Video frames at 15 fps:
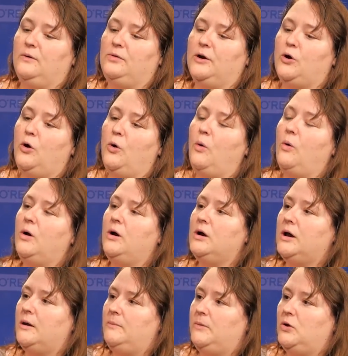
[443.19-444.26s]
the core
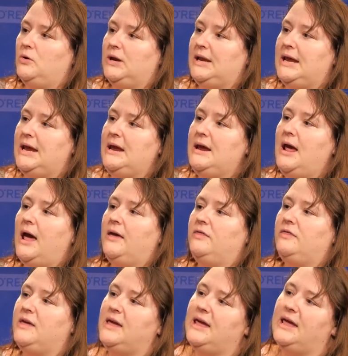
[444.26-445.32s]
community, I
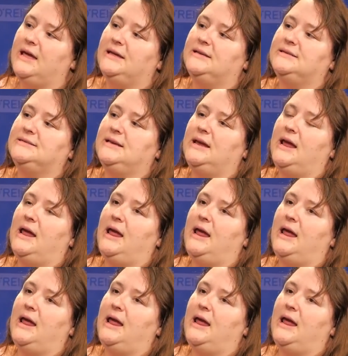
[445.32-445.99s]
think, is